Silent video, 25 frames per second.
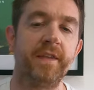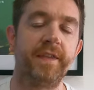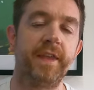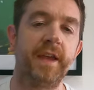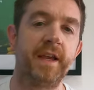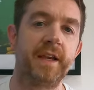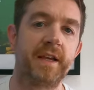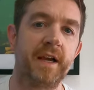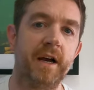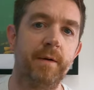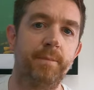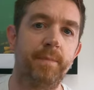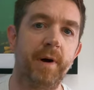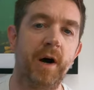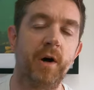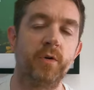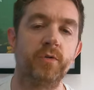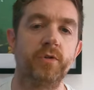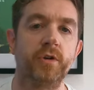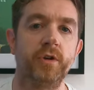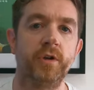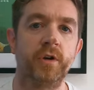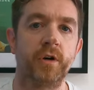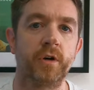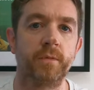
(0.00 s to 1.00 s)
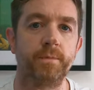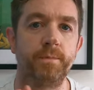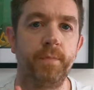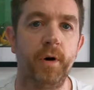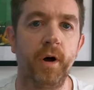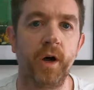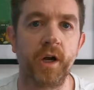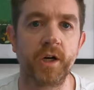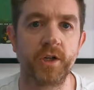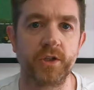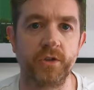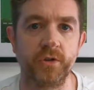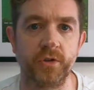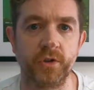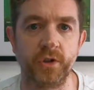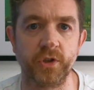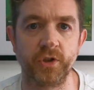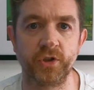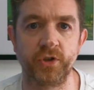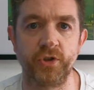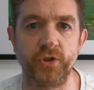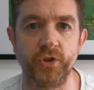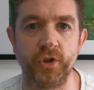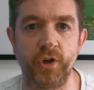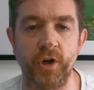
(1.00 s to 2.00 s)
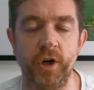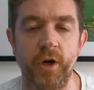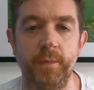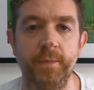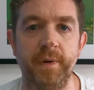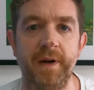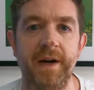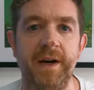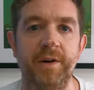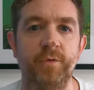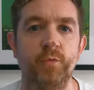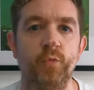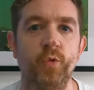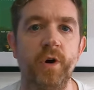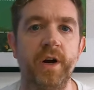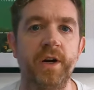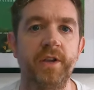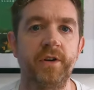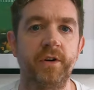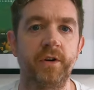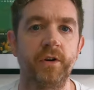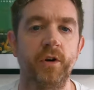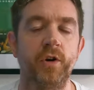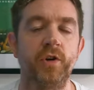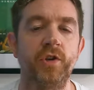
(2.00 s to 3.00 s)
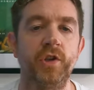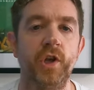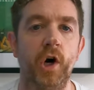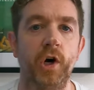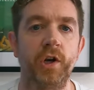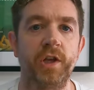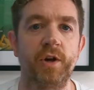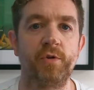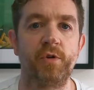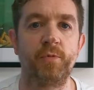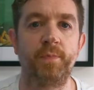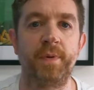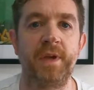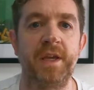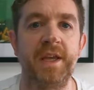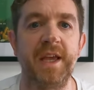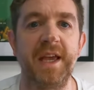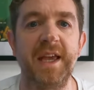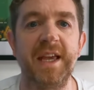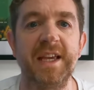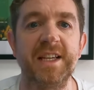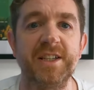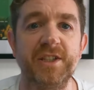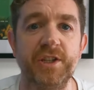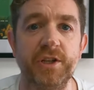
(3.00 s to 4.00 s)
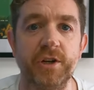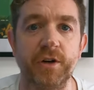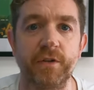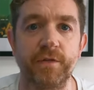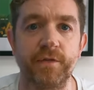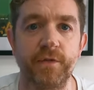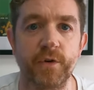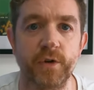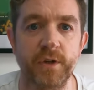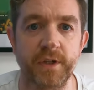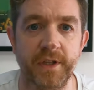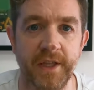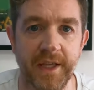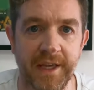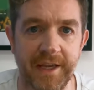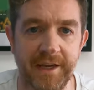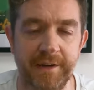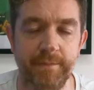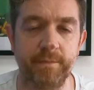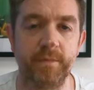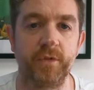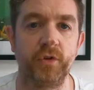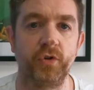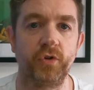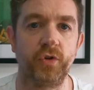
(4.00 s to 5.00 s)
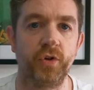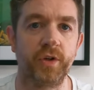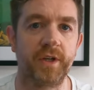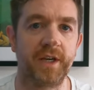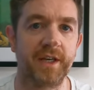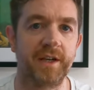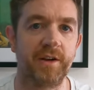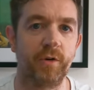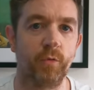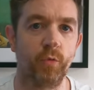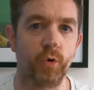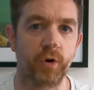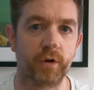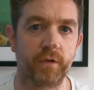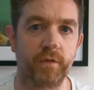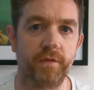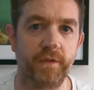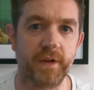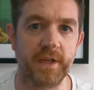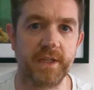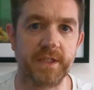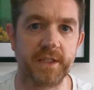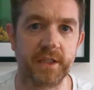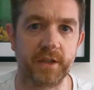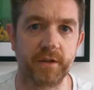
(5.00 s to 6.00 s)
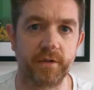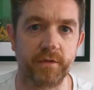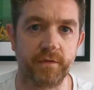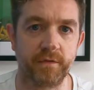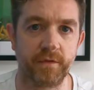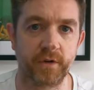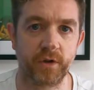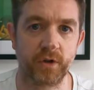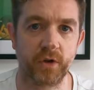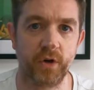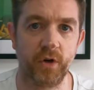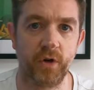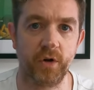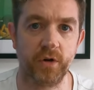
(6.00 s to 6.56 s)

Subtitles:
think about your partner's job and whether or not it would be easier for them to get a work visa for